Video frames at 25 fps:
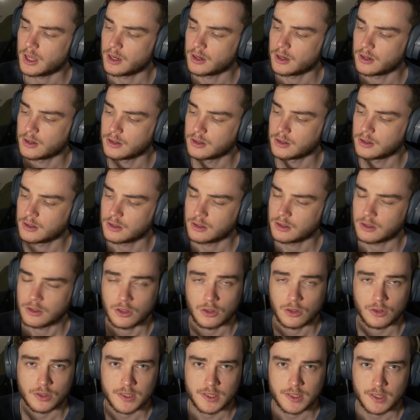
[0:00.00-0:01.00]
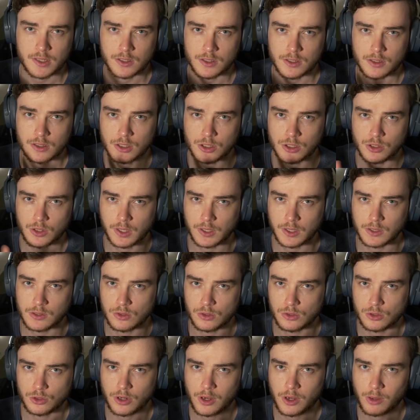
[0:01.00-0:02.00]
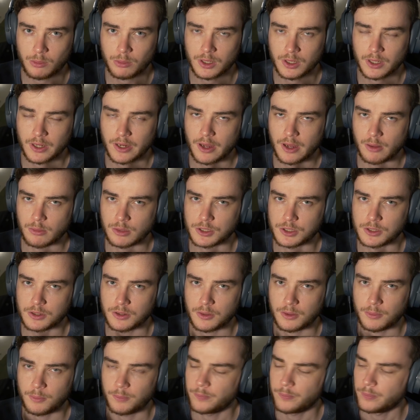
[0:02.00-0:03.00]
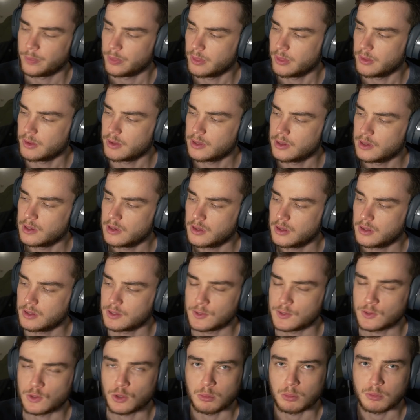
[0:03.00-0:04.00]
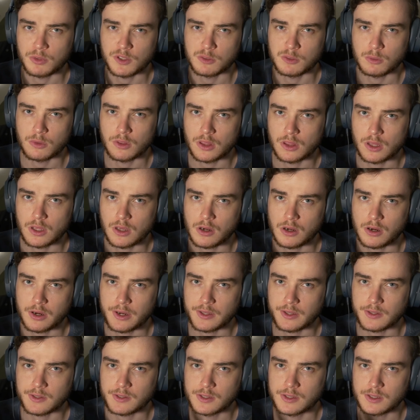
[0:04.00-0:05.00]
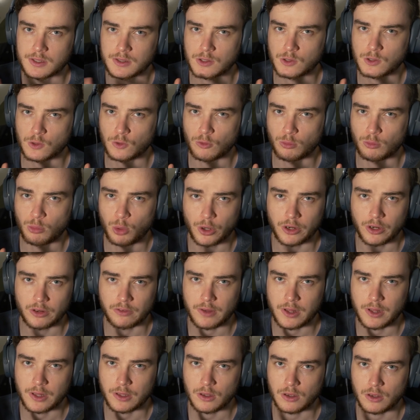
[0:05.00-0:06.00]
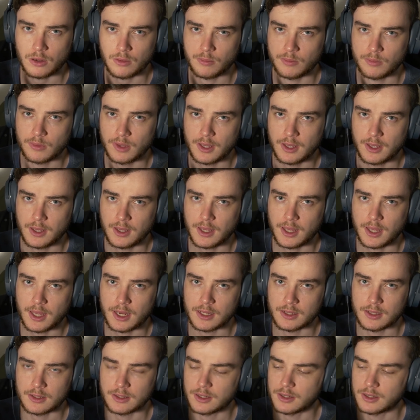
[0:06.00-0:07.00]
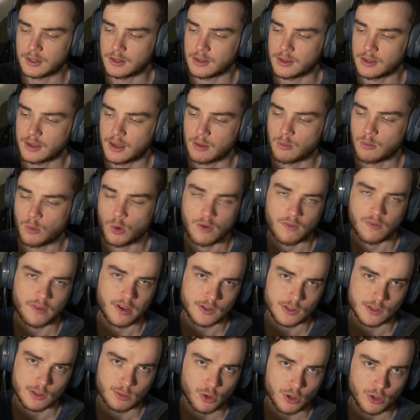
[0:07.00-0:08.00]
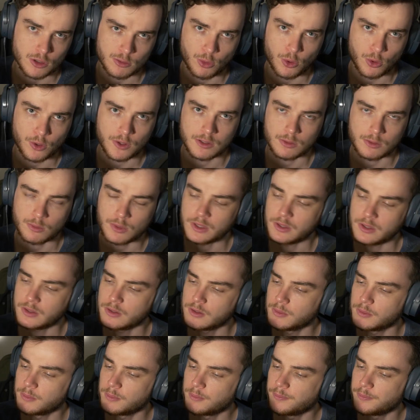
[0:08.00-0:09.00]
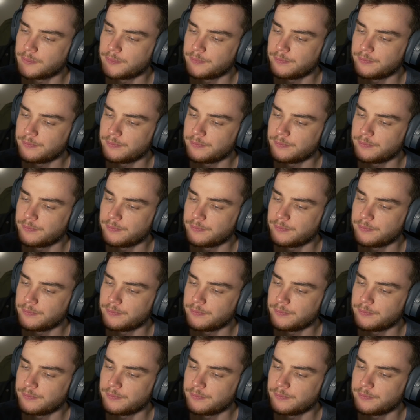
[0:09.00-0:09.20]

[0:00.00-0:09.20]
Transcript: And you're essentially trying to trap and capture the zombies with the highest sort of point value, and at the end of the game whoever has the most points wins.